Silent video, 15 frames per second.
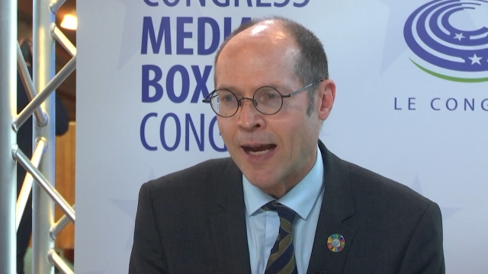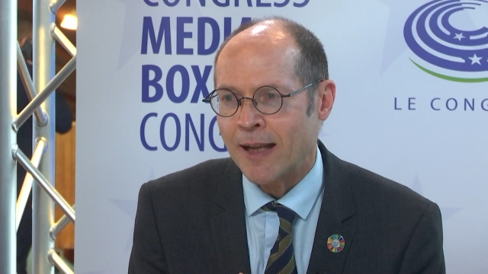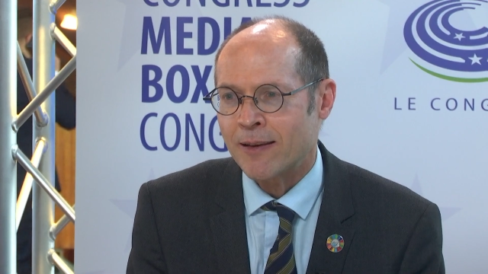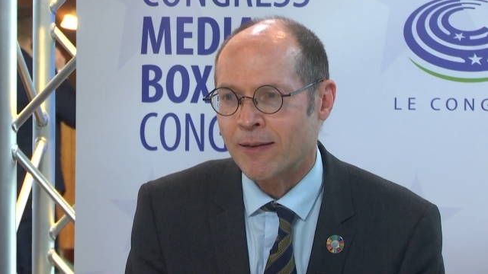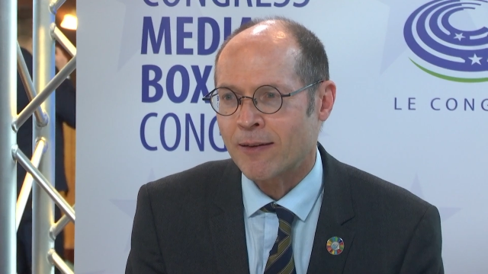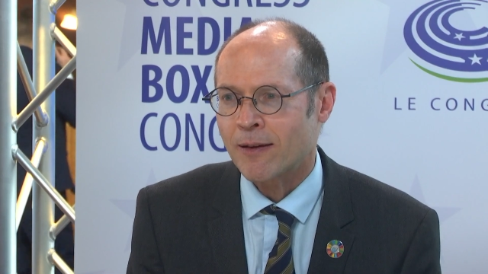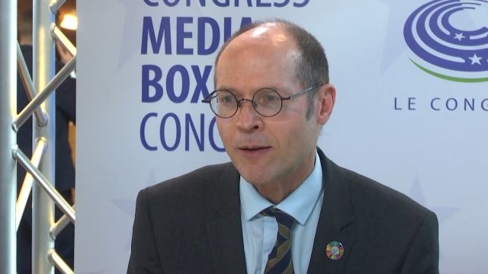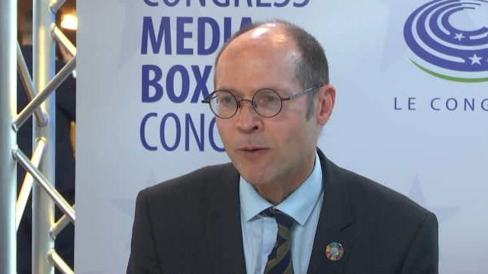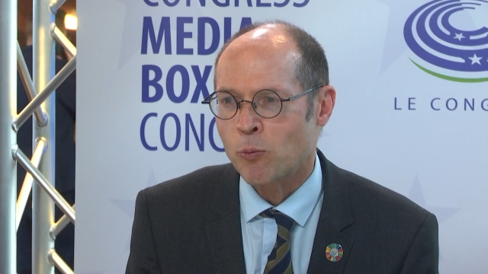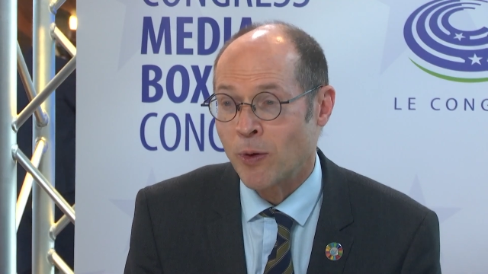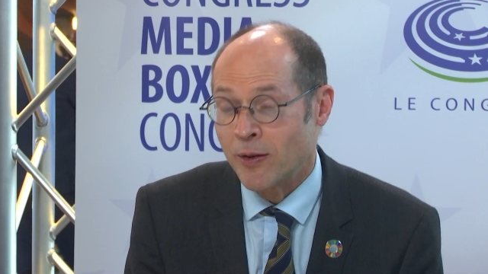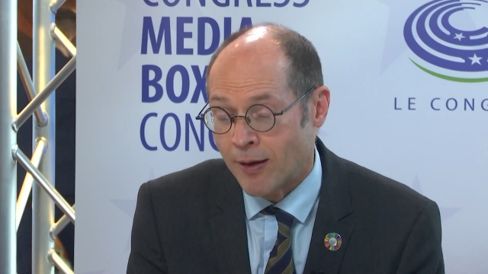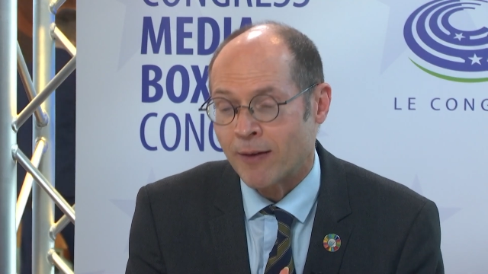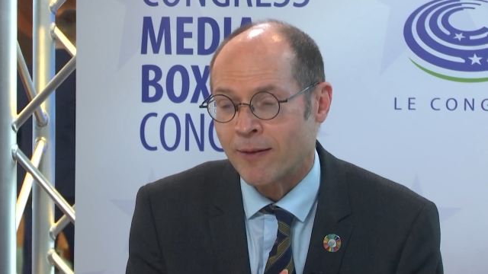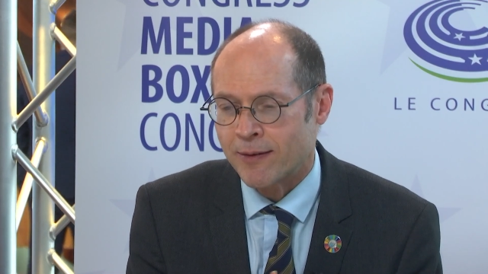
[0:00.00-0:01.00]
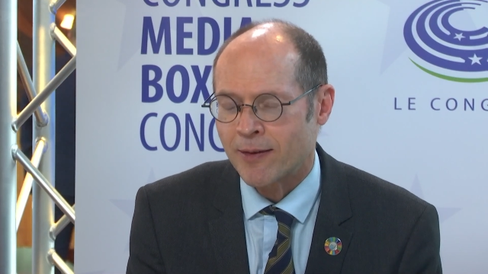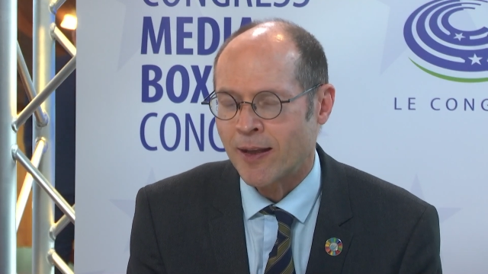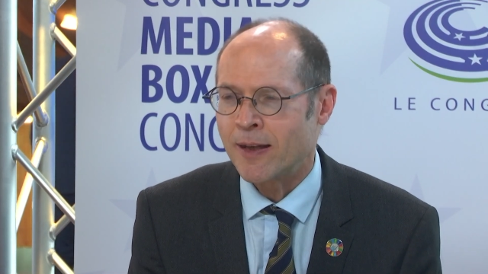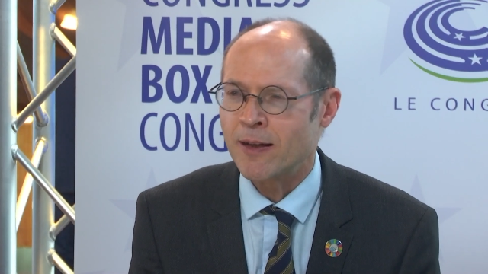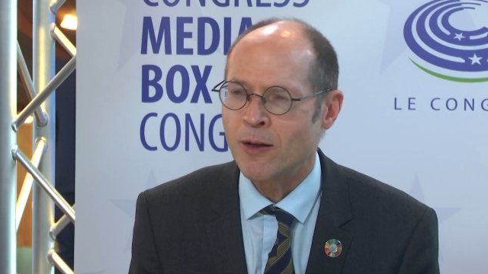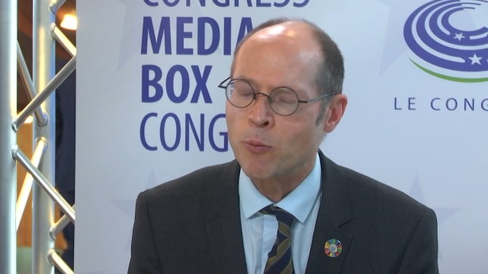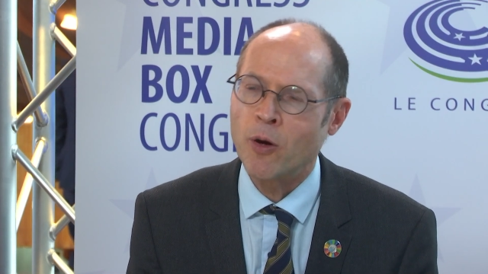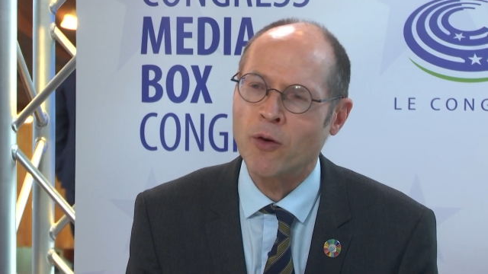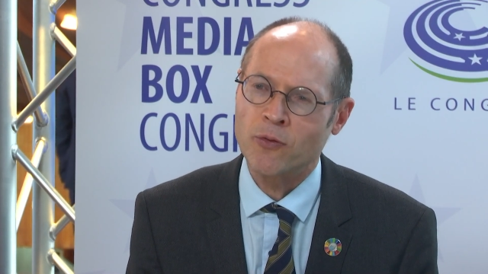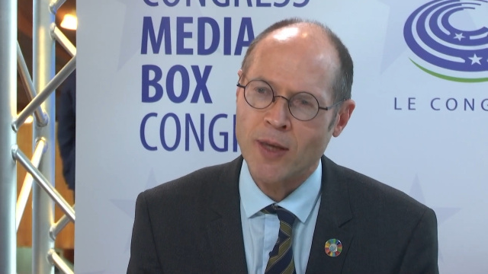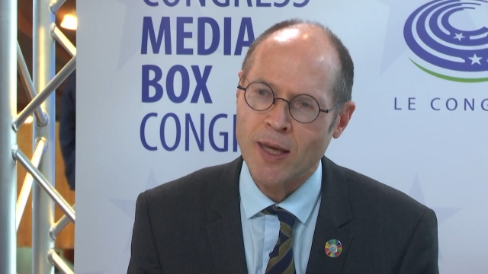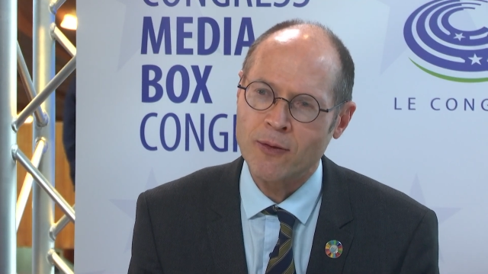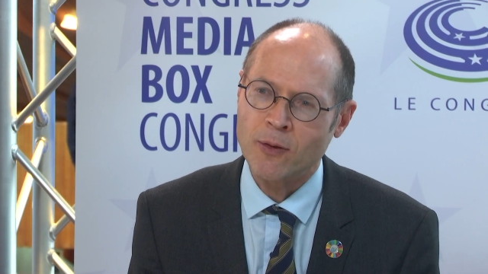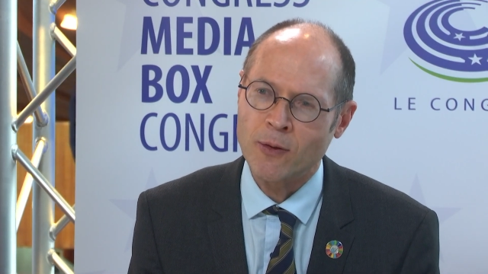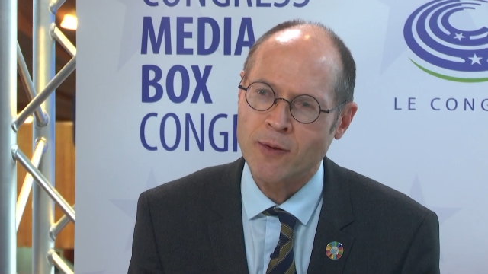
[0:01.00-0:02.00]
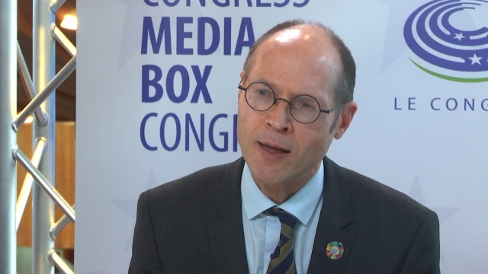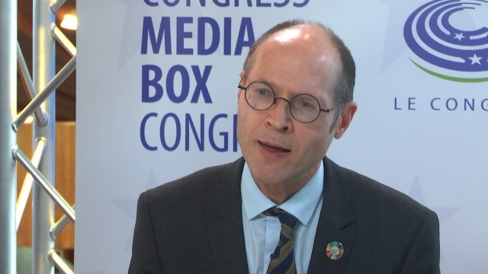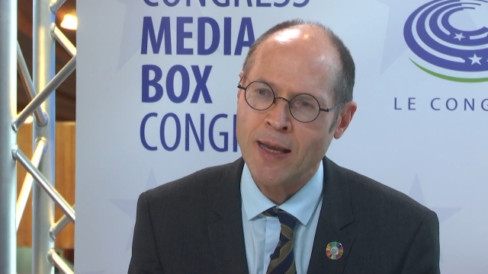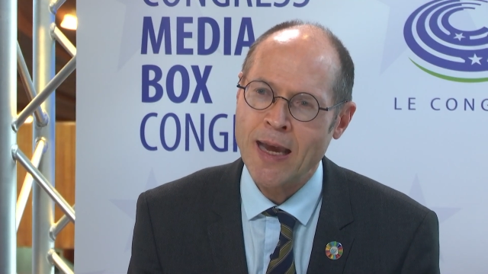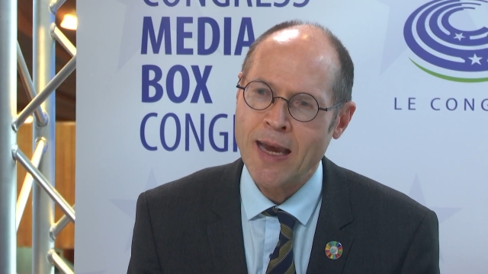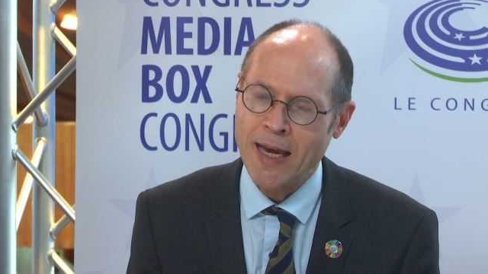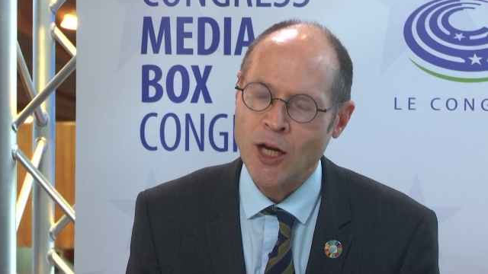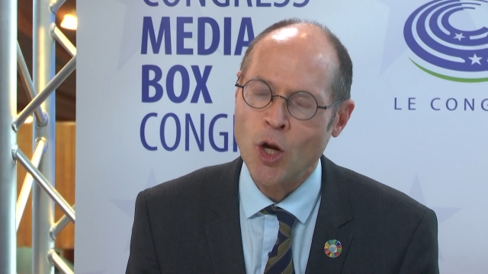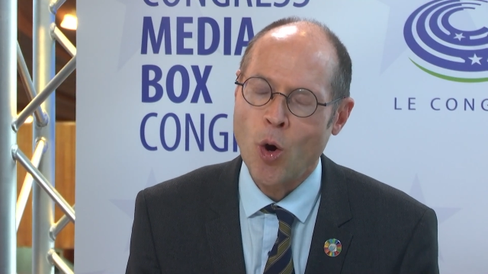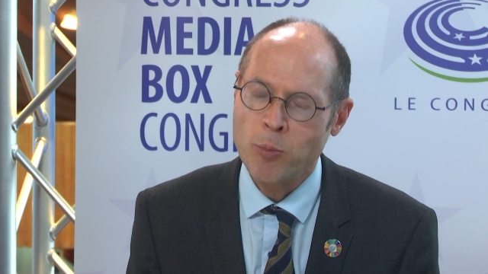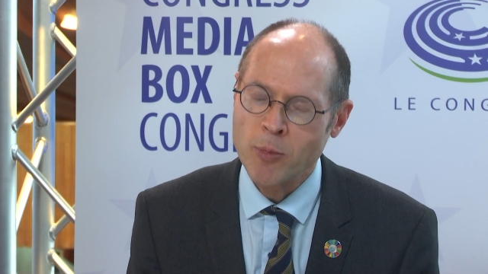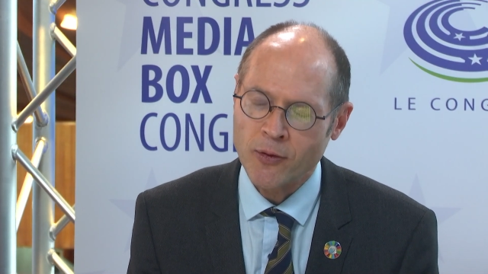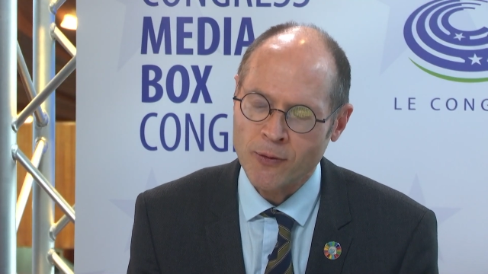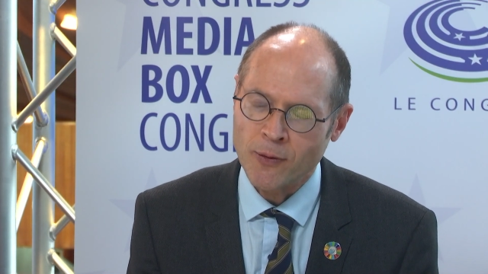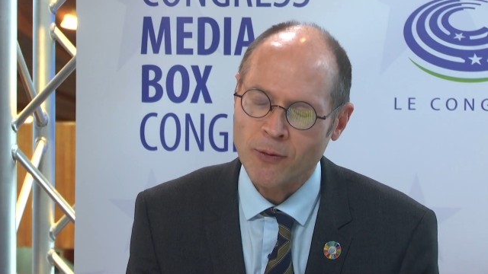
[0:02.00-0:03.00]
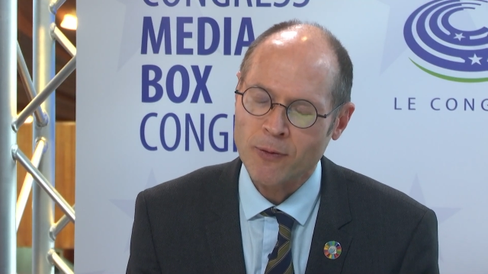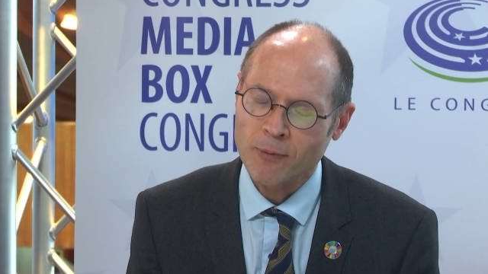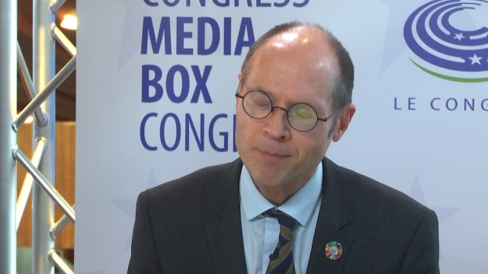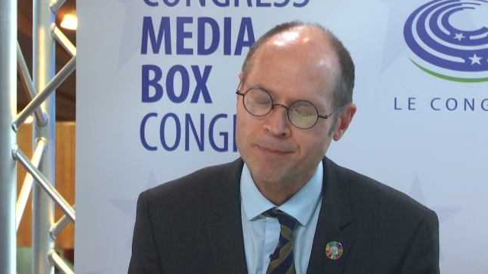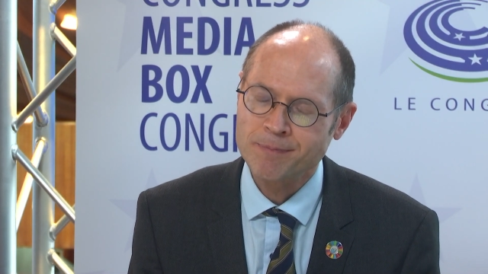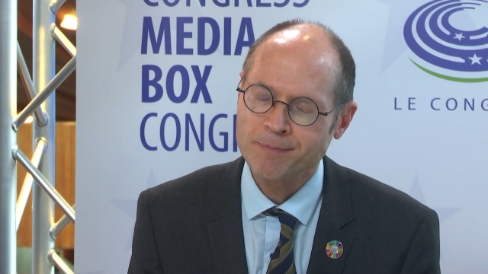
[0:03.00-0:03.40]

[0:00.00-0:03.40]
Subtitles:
that results in the worst cases in homelessness.